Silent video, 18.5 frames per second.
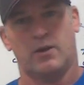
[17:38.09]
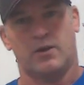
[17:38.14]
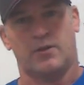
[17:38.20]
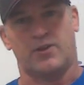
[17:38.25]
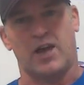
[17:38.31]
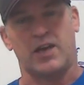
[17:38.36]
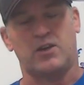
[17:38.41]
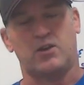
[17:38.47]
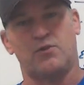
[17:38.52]

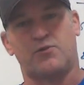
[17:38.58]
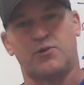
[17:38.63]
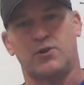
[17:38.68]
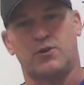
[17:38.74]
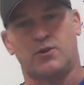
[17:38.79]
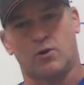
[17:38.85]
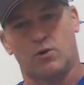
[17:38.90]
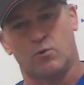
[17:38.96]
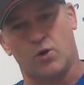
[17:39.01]
thank you
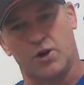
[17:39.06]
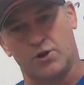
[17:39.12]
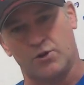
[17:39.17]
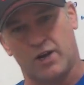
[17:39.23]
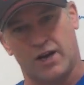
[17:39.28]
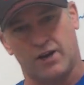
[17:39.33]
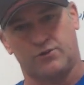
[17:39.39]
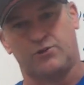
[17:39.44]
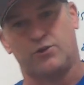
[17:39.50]
for what
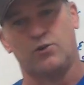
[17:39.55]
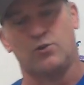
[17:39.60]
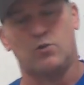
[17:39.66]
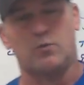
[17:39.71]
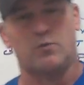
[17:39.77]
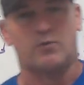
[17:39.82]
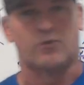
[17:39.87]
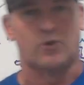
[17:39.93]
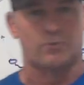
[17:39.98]
you guys
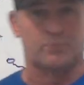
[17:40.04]
do for